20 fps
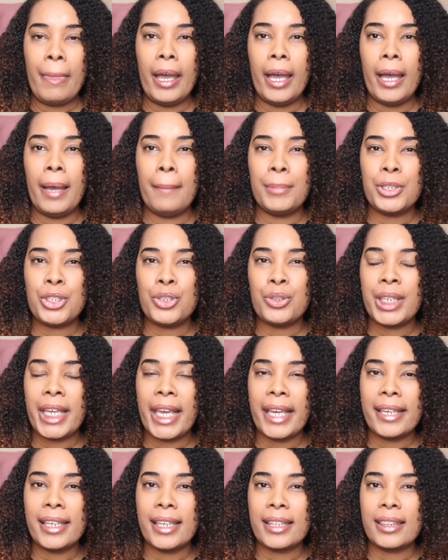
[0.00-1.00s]
but you
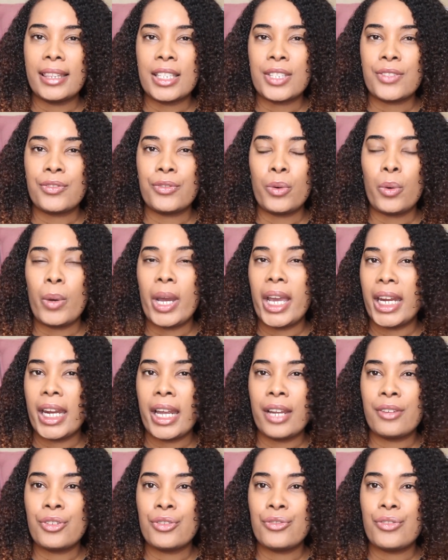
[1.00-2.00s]
can get this for
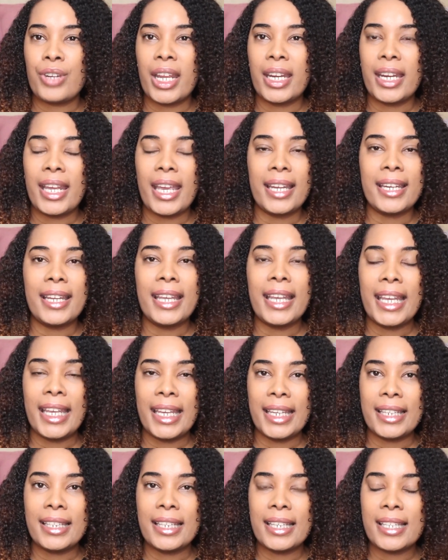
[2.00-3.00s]
800 Rand at
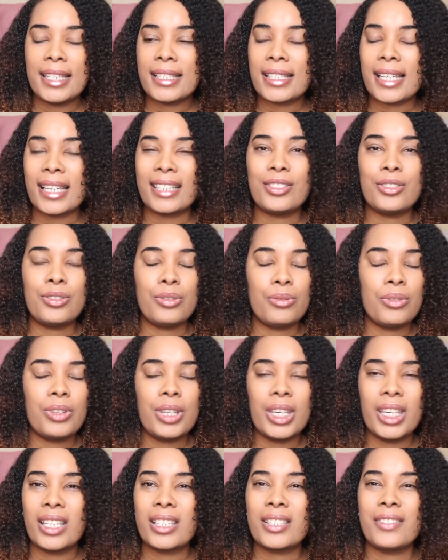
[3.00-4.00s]
Edgards. I do
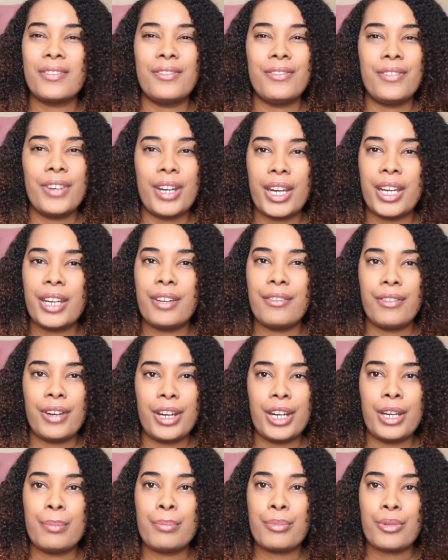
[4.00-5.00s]
think it's very
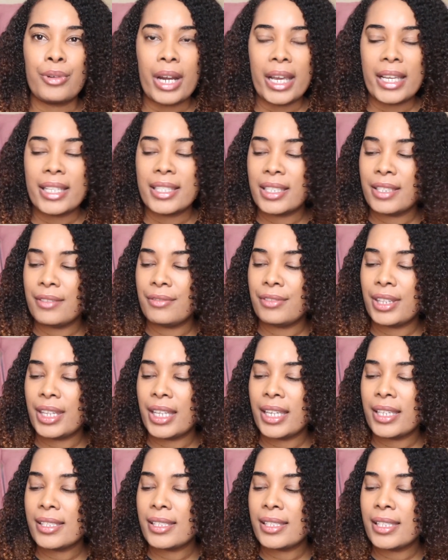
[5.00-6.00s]
pricey for
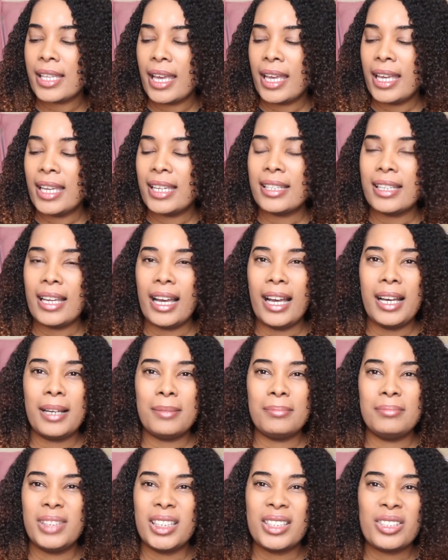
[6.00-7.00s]
this.
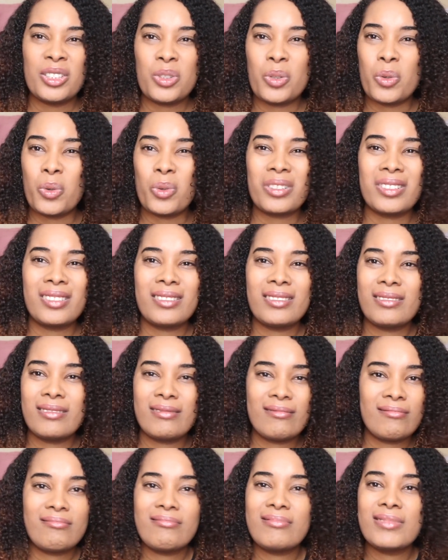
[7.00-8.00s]
Let's talk,
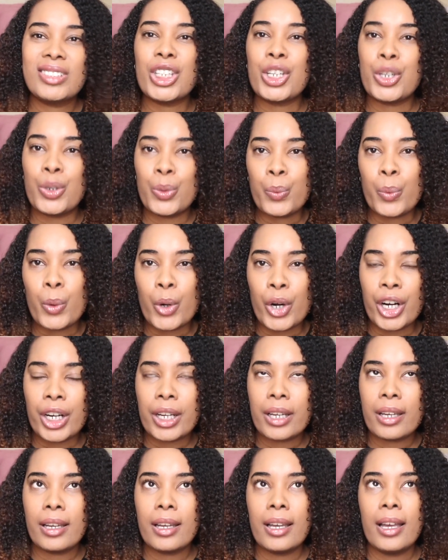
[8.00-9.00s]
did it
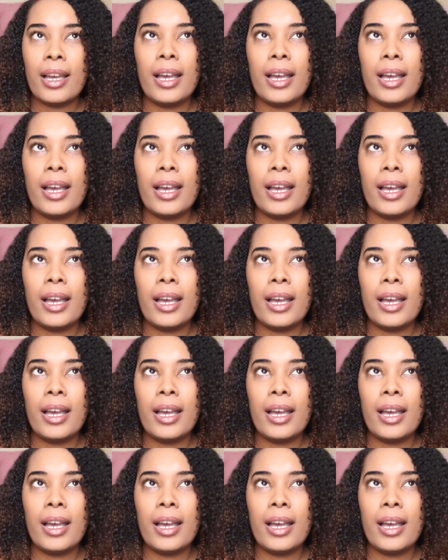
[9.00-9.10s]
work?